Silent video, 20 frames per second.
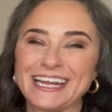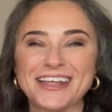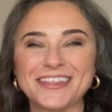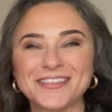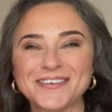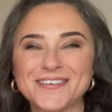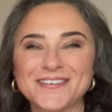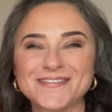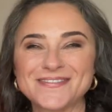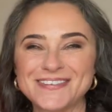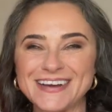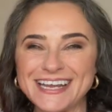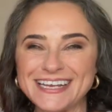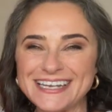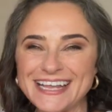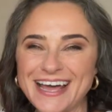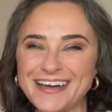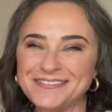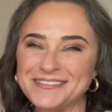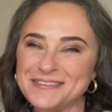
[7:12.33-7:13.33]
I thought red
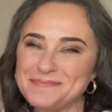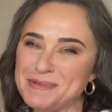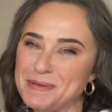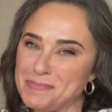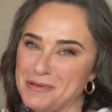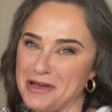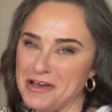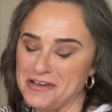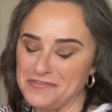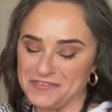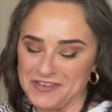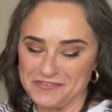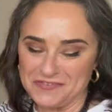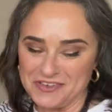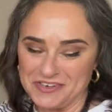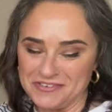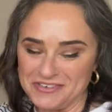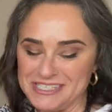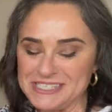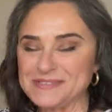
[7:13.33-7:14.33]
would be perfect for
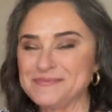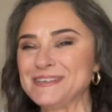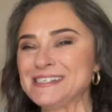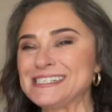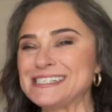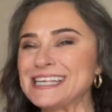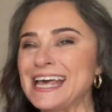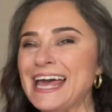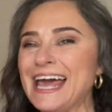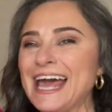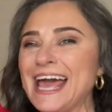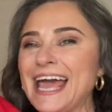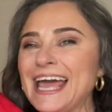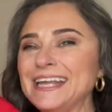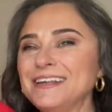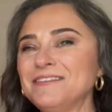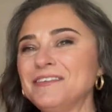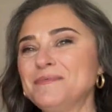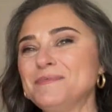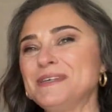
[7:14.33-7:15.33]
Christmas
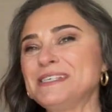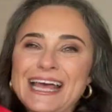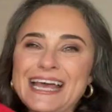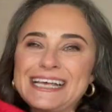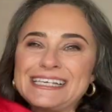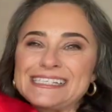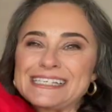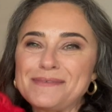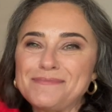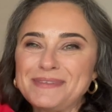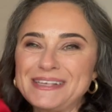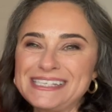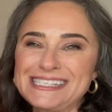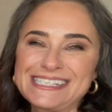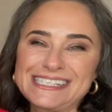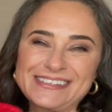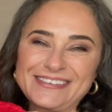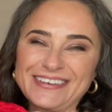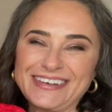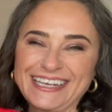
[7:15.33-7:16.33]
and would be something
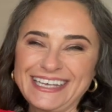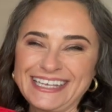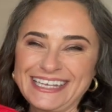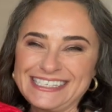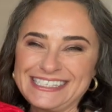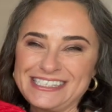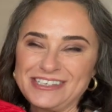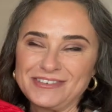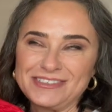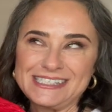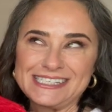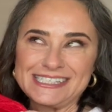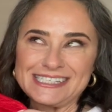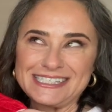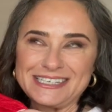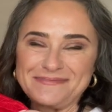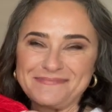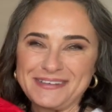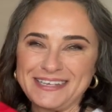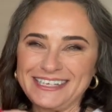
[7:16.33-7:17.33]
silky that she could
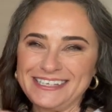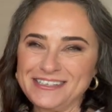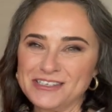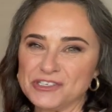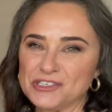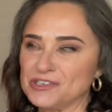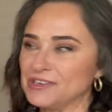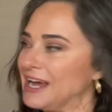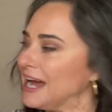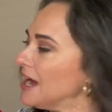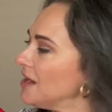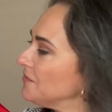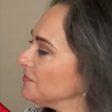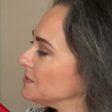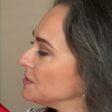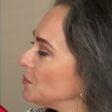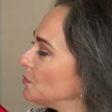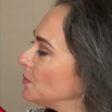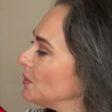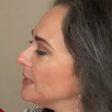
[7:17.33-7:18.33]
slip into
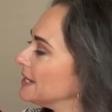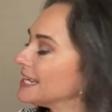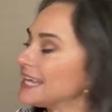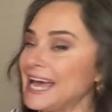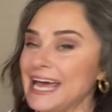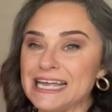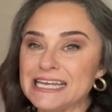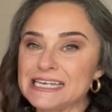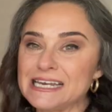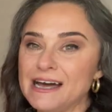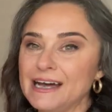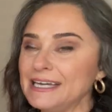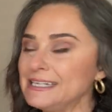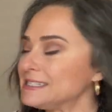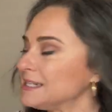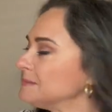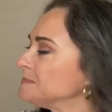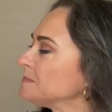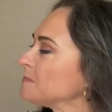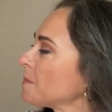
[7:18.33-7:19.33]
after work at night
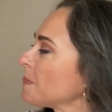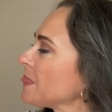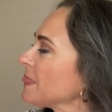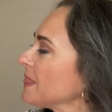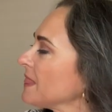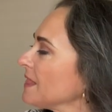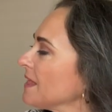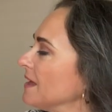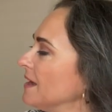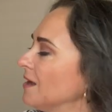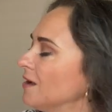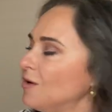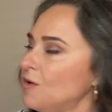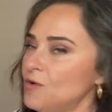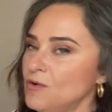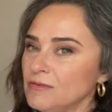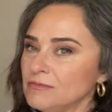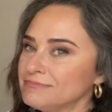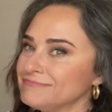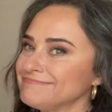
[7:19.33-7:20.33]

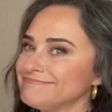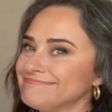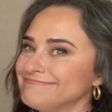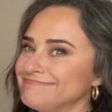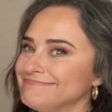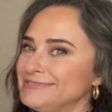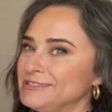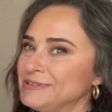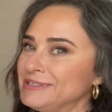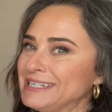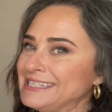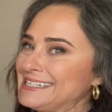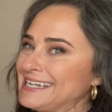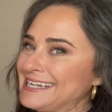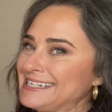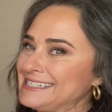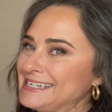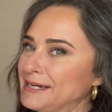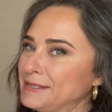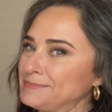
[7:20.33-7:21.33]
or during the
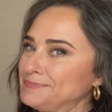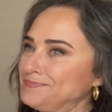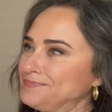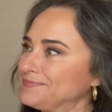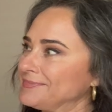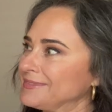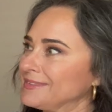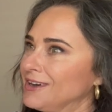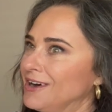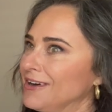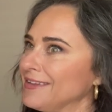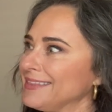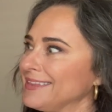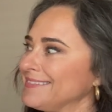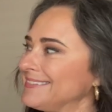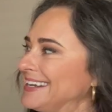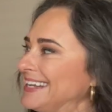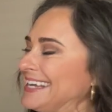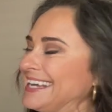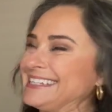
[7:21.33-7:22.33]
daytime on the
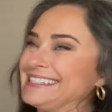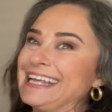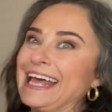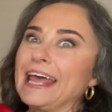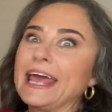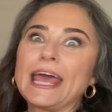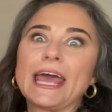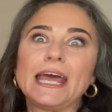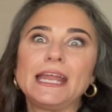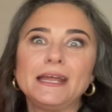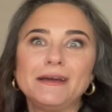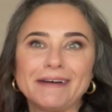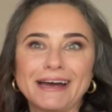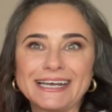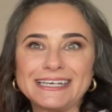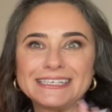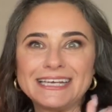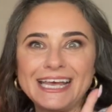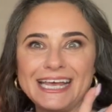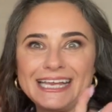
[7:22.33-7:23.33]
weekend.
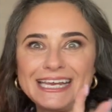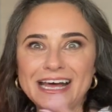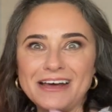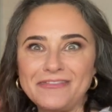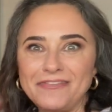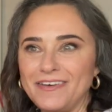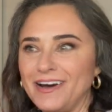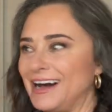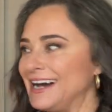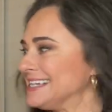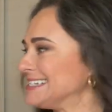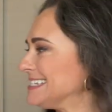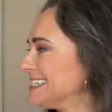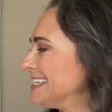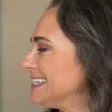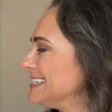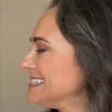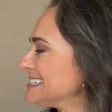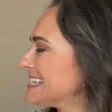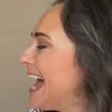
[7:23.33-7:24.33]
Anyway, enough
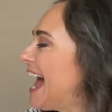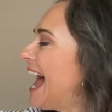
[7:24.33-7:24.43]
ideas.